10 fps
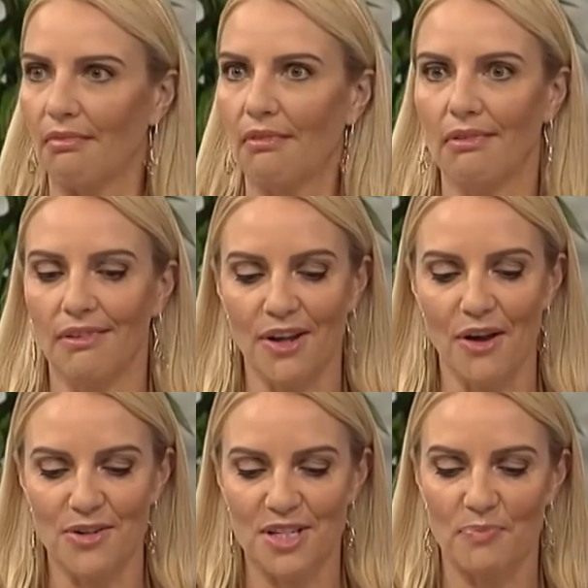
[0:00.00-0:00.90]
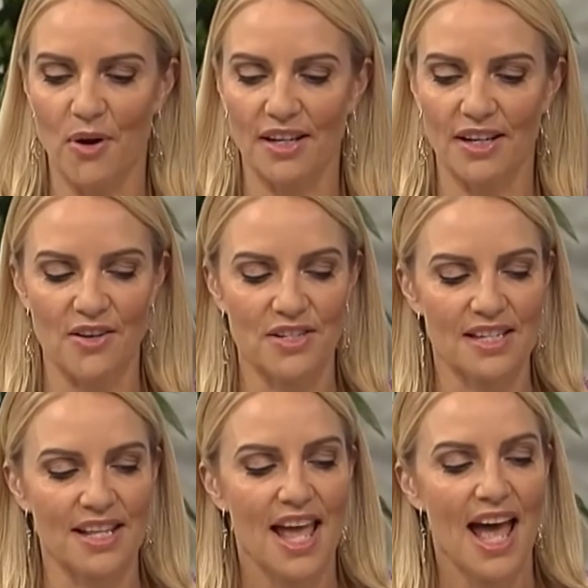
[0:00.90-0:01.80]
Oh no, she's broken it. No, she
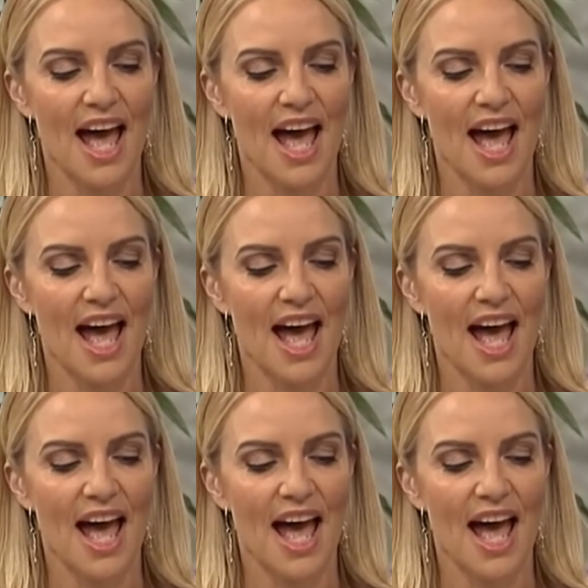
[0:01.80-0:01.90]
hasn't.